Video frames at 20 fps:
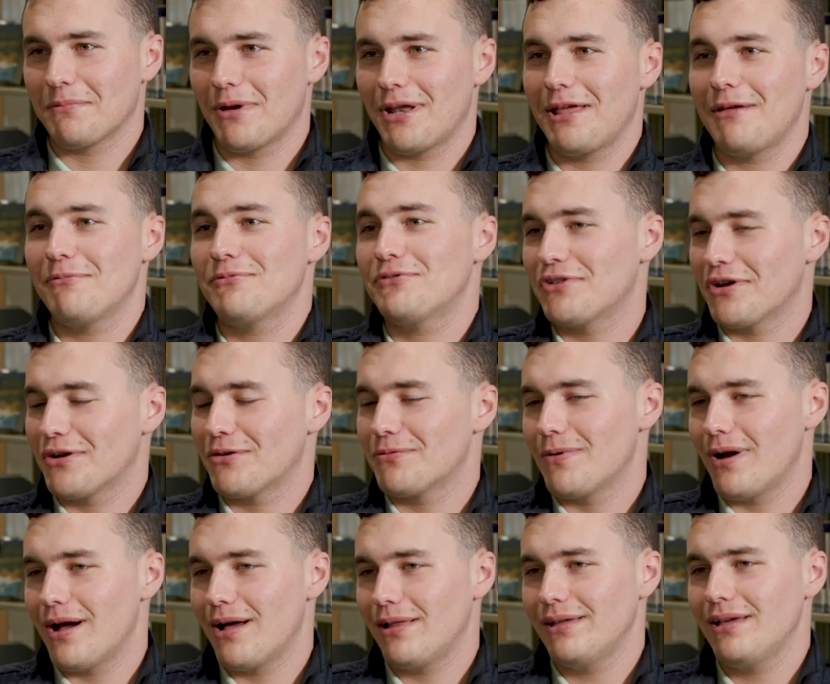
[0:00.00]
My name is Tucker
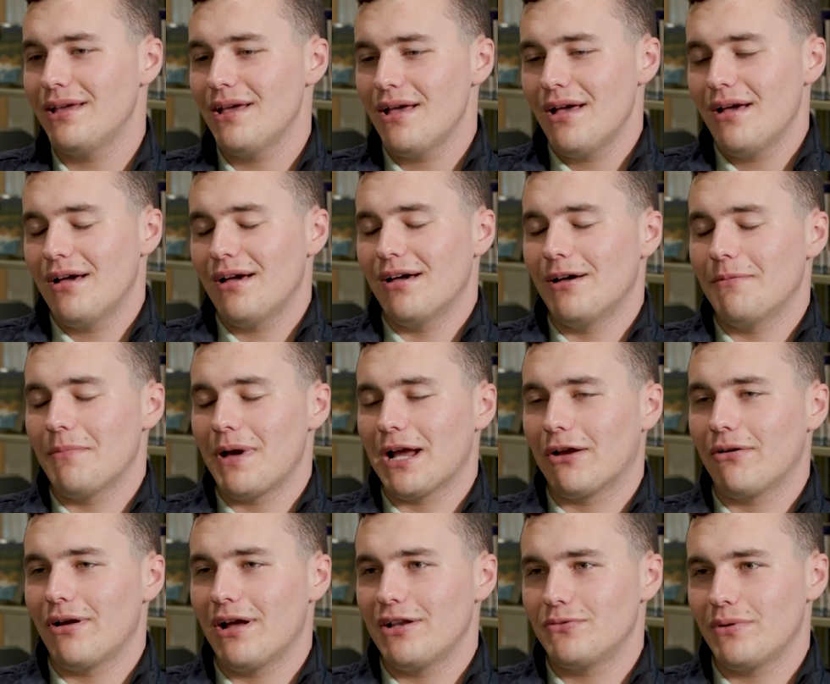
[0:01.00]
Riley.
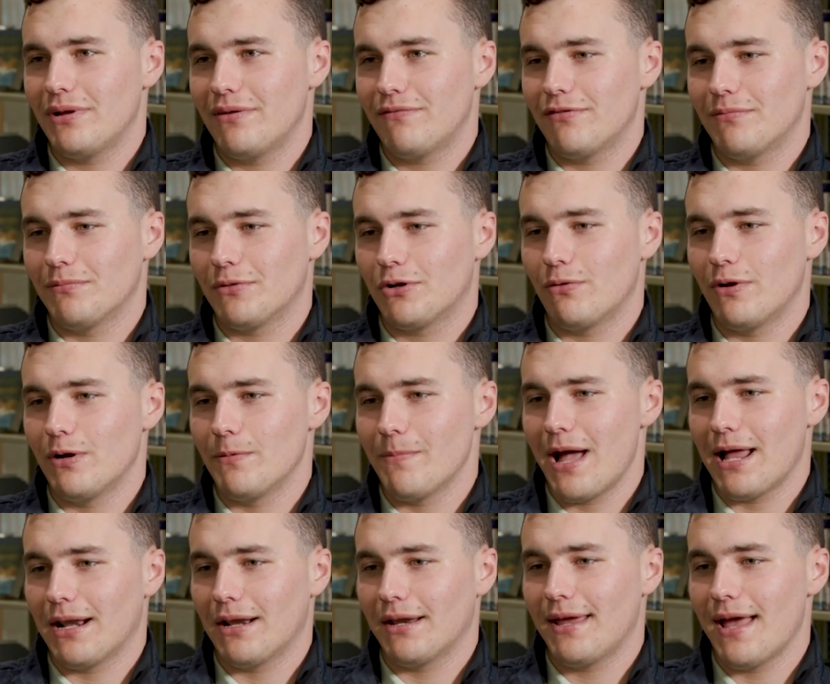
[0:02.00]
I graduated from Career
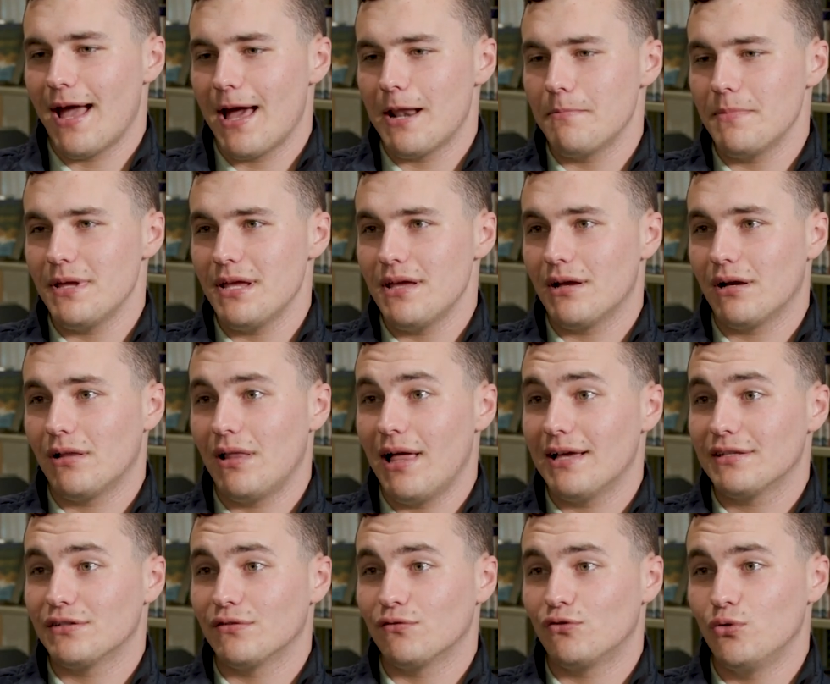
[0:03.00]
Magnet Academy
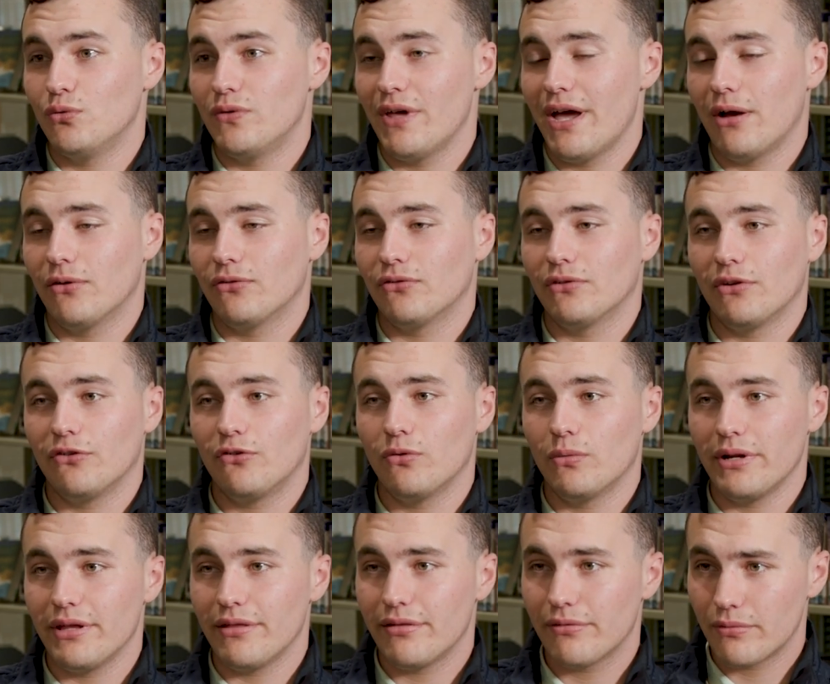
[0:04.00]
class of
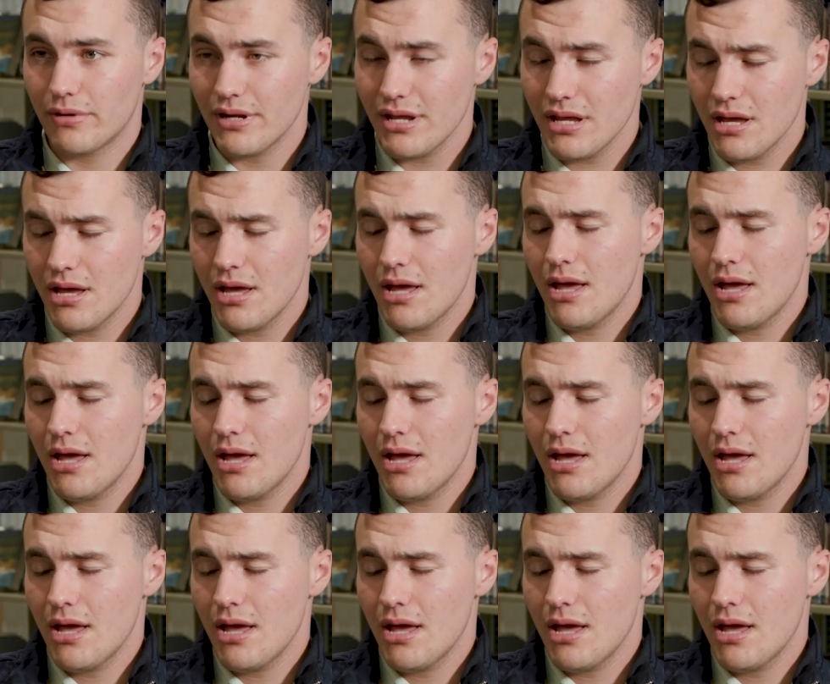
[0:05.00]
2023,